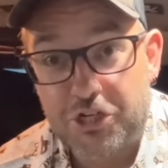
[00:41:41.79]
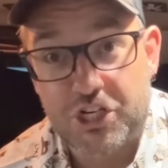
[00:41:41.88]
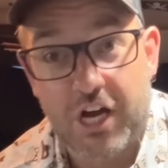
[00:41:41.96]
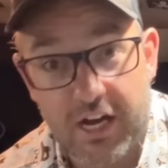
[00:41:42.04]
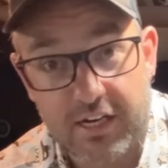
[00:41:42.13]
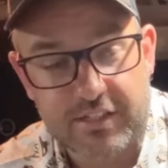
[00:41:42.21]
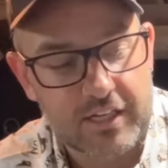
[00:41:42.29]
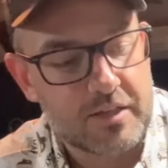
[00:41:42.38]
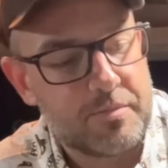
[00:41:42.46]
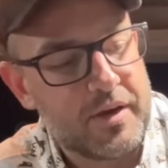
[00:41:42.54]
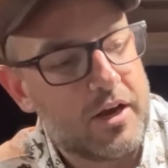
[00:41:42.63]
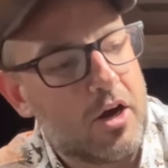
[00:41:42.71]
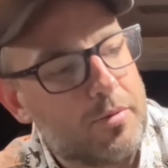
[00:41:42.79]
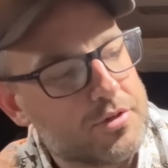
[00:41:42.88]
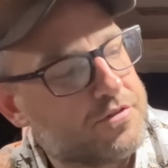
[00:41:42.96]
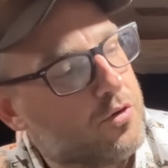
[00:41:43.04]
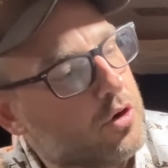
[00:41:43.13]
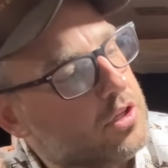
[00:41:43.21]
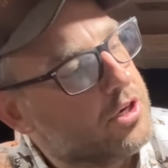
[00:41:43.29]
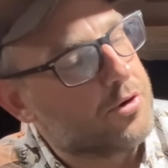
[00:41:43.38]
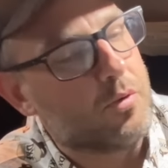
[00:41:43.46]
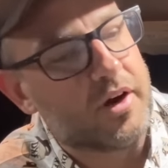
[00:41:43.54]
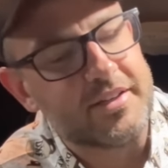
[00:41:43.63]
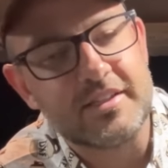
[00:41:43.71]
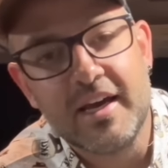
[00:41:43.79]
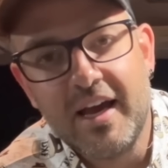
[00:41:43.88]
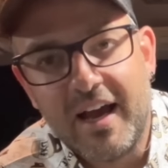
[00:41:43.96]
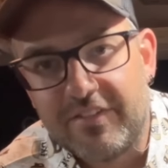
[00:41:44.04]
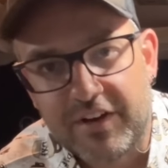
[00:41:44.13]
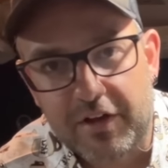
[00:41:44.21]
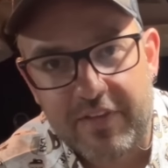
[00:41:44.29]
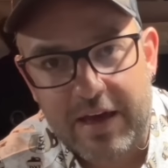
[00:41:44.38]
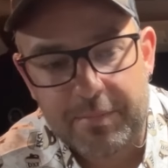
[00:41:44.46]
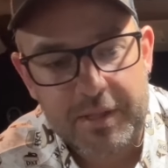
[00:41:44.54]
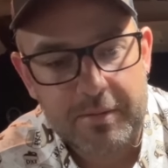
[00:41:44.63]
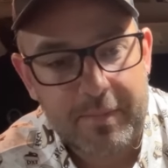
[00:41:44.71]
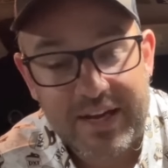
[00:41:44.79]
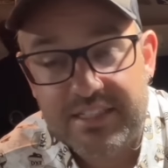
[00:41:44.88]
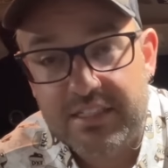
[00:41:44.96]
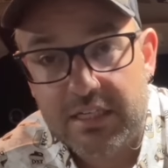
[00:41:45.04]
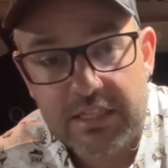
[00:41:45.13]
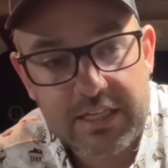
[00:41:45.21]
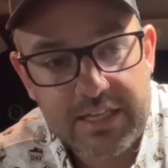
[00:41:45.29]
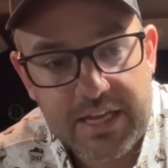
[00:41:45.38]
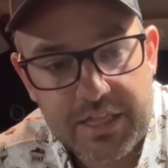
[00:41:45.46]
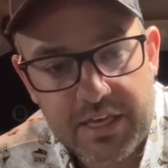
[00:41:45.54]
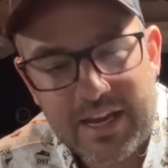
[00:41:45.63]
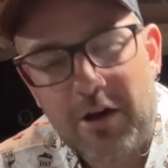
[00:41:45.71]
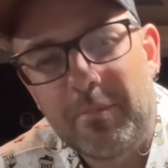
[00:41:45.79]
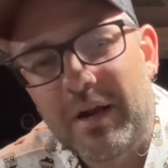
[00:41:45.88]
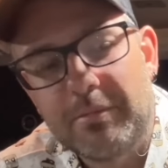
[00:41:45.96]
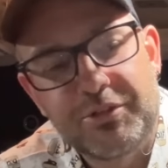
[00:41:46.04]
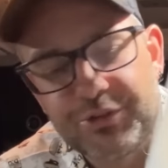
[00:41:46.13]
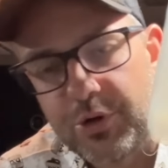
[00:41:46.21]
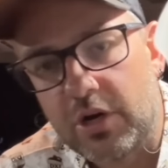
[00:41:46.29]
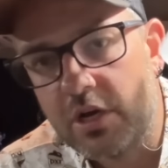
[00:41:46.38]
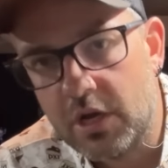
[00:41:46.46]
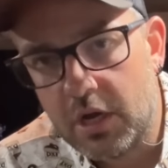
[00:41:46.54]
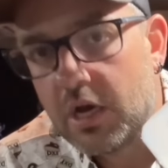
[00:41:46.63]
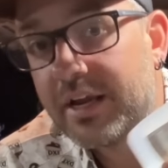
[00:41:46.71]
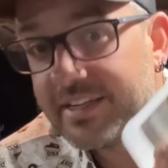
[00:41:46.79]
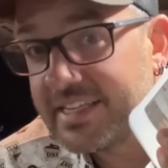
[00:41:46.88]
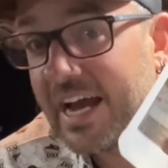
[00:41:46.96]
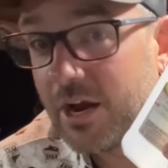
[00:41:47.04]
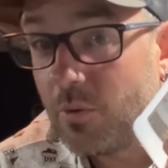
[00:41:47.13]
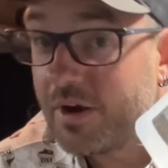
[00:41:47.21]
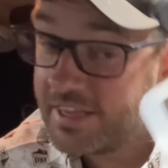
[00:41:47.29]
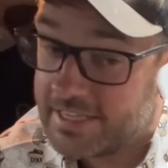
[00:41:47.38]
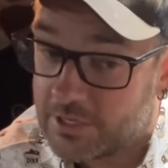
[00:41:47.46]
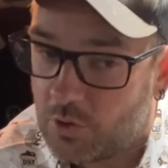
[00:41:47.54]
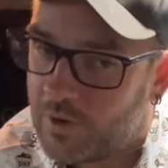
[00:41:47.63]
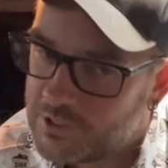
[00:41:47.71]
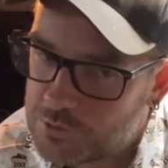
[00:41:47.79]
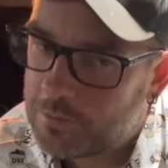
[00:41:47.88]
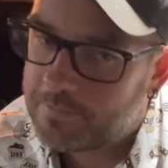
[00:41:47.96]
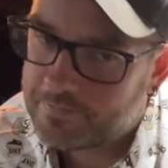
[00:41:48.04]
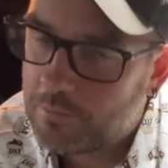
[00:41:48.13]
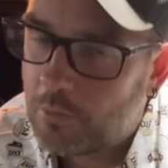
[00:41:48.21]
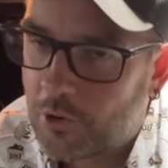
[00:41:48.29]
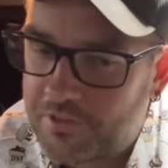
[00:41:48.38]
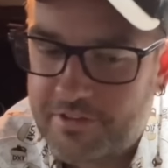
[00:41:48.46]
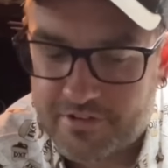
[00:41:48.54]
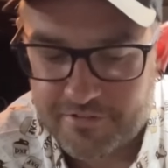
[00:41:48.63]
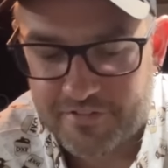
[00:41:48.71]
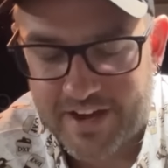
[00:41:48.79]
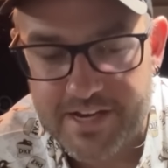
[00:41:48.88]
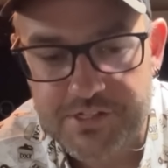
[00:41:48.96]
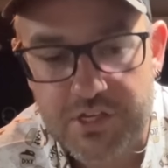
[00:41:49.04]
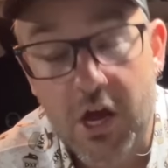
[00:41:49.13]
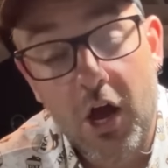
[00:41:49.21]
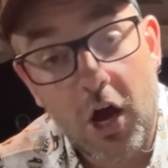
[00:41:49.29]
jugs, like the big almost 4-liter ones. I figured that'd be the best to clean that thing out, but I'm sure an entire one of the little ones will more than suffice.